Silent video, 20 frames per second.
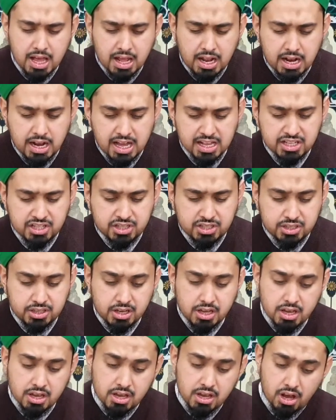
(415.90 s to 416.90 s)
Let
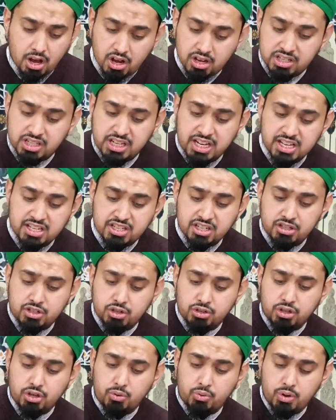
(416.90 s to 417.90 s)
us listen
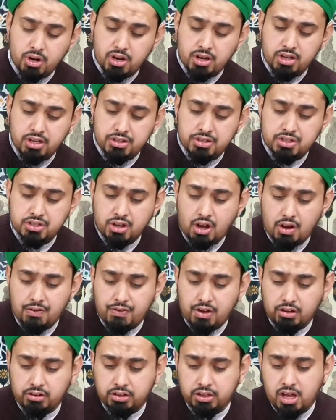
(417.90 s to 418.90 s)
to the words of
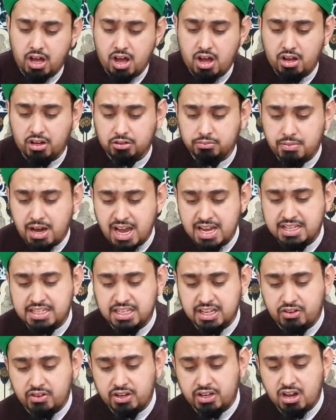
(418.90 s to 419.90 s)
Allah
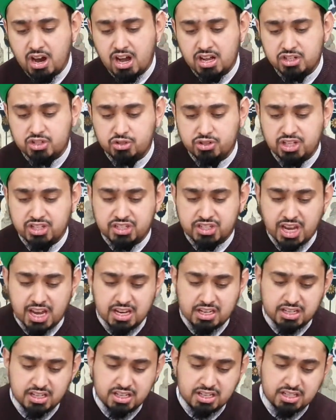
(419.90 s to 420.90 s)
Almighty in regards to the
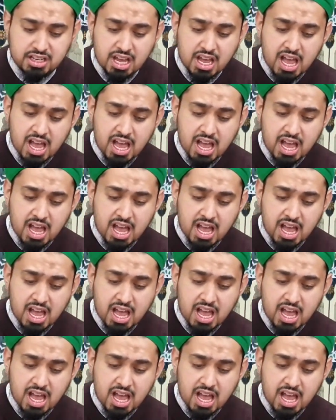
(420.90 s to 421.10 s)
status